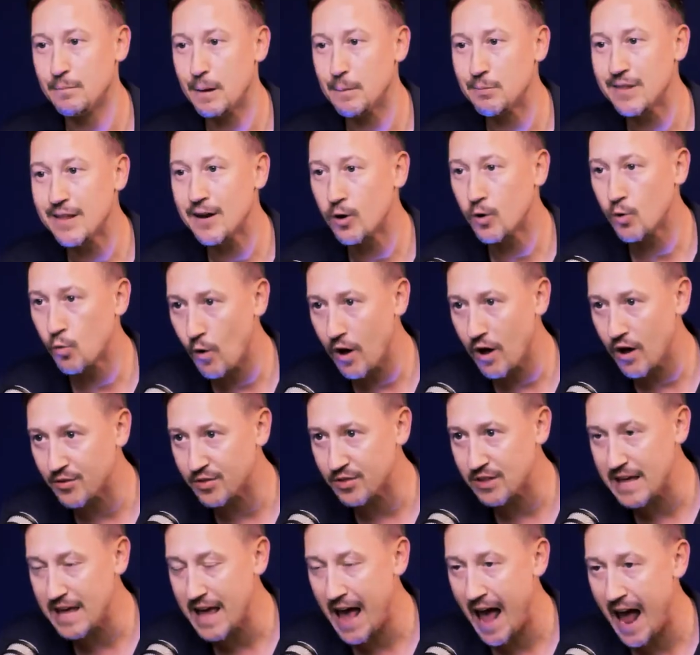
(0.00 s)
People that are
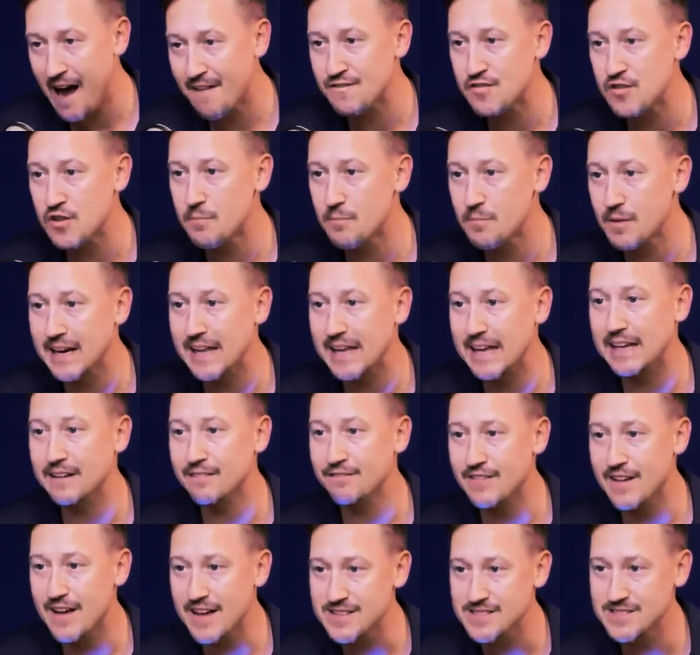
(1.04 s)
wealthy have their money
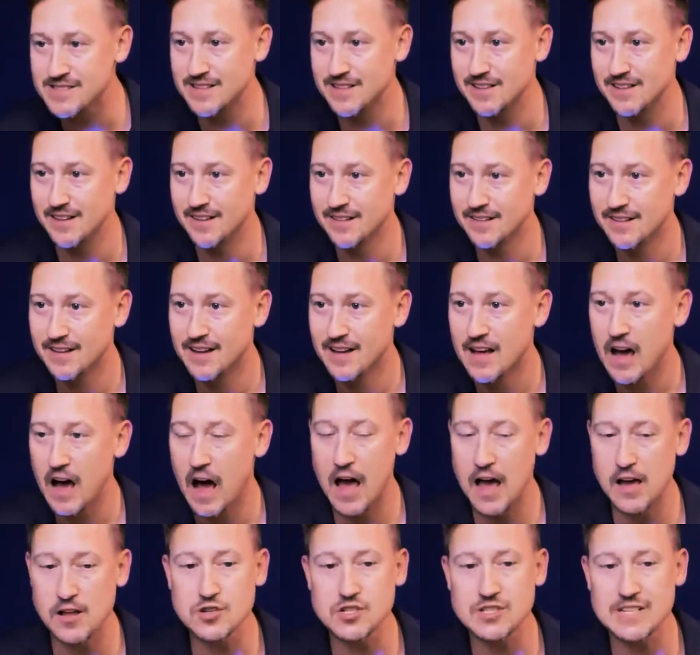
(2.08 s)
invested.
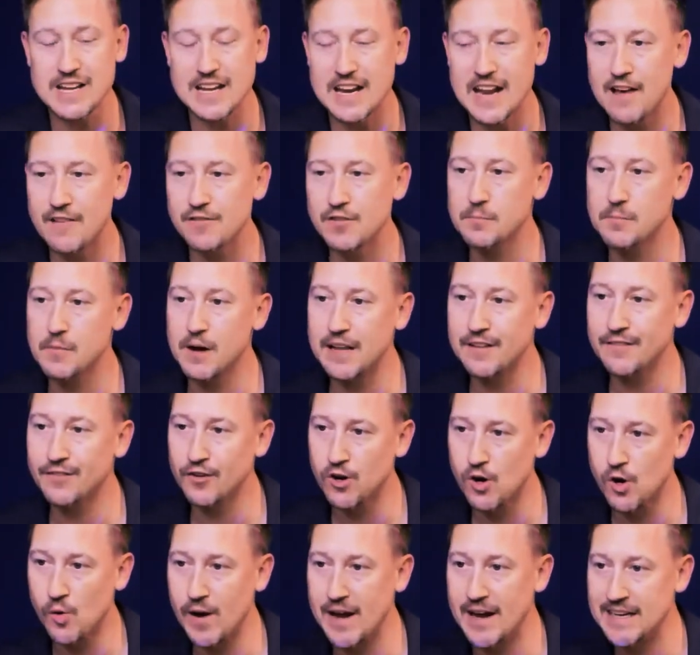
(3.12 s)
I understand having money
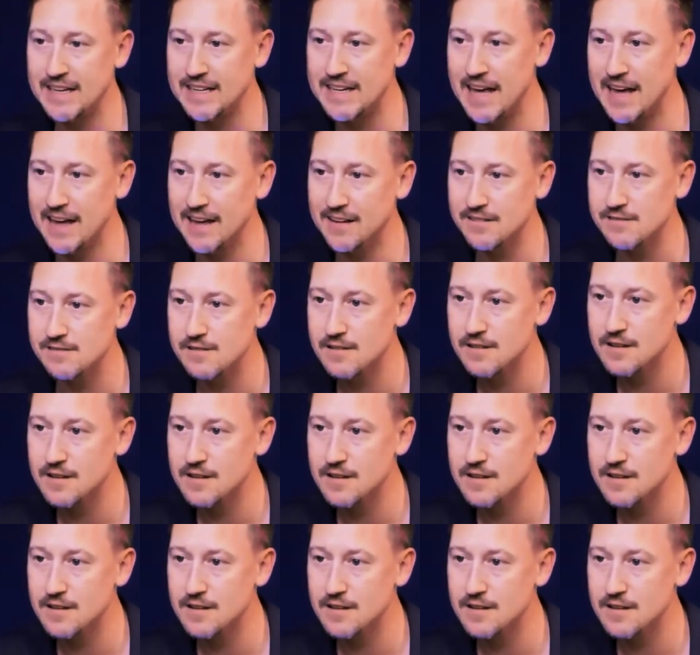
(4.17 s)
for a rainy day.